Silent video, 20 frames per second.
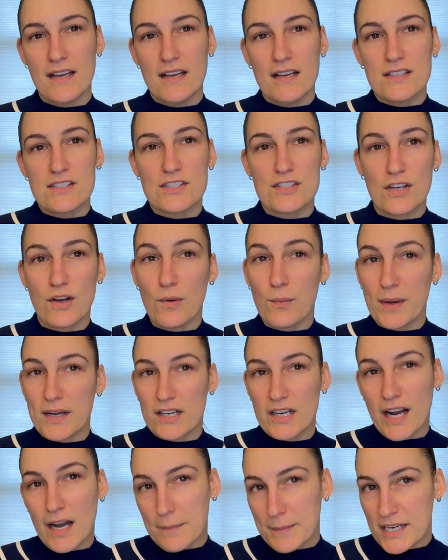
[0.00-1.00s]
So when
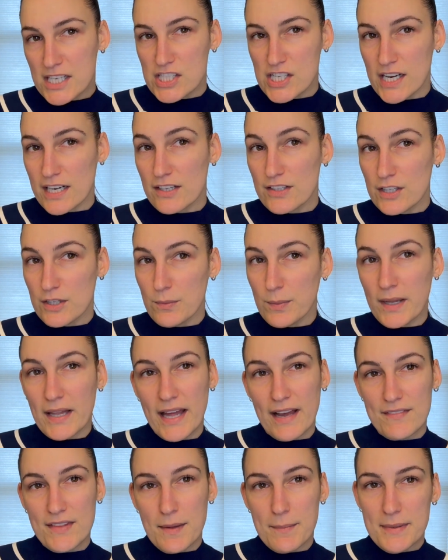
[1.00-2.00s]
you're on my channel, you will
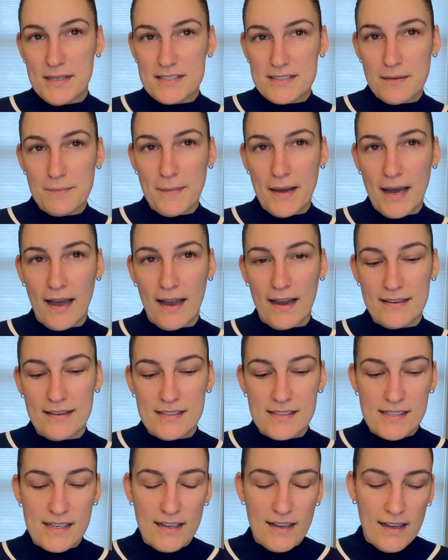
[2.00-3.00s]
have that peace of
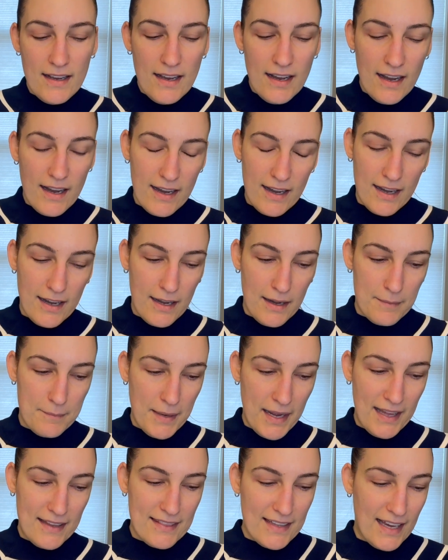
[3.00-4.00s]
mind.
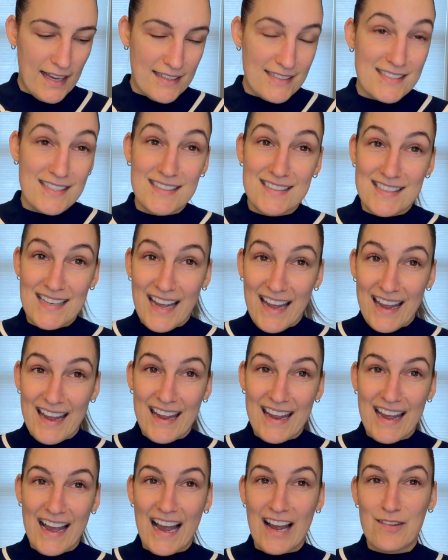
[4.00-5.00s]
And then
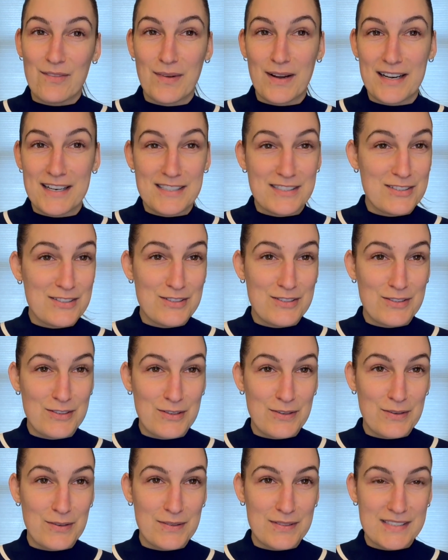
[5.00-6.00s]
today I wanted
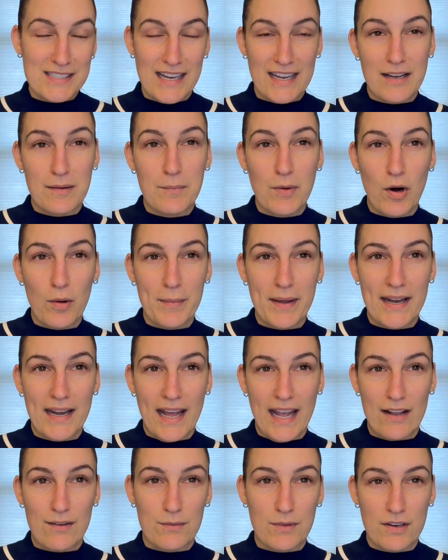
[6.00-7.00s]
to take a moment
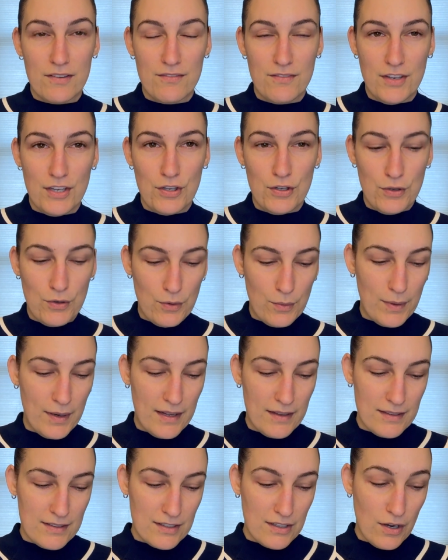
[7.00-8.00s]
and review
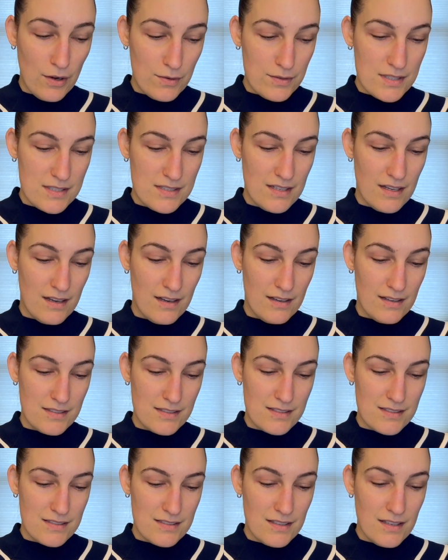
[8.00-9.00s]

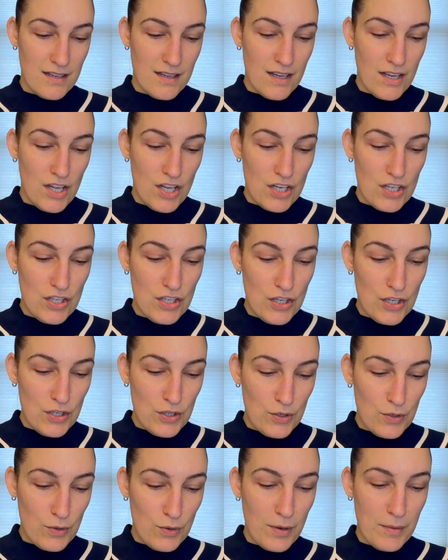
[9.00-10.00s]
Kosas'
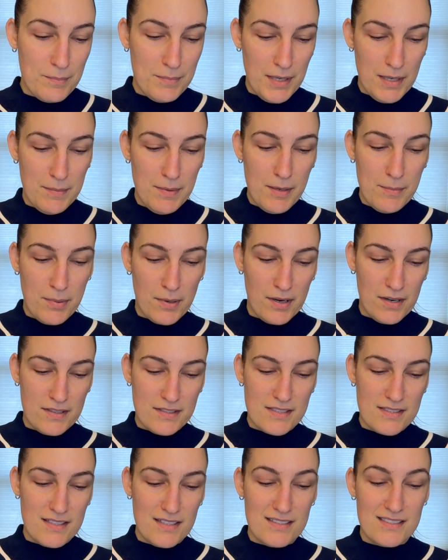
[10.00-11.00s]
new BB
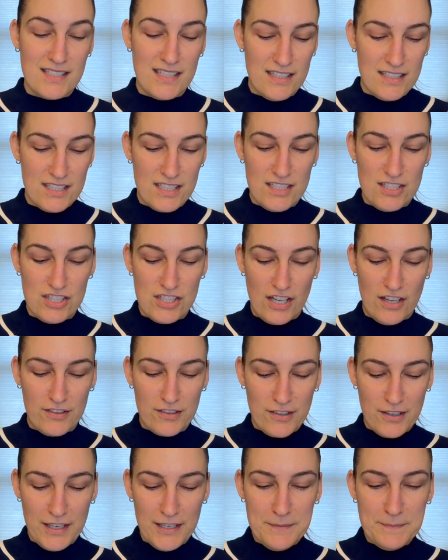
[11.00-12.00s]
Burst Tinted Gel
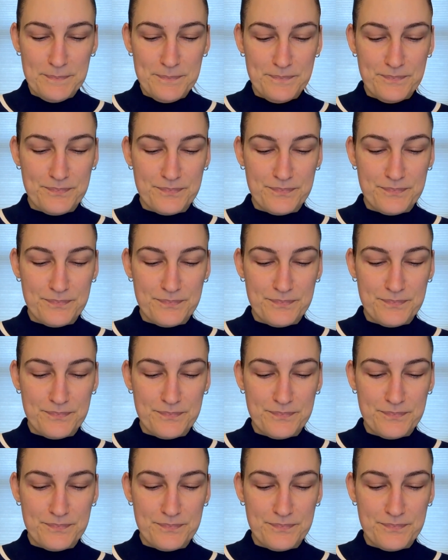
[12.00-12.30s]
Cream.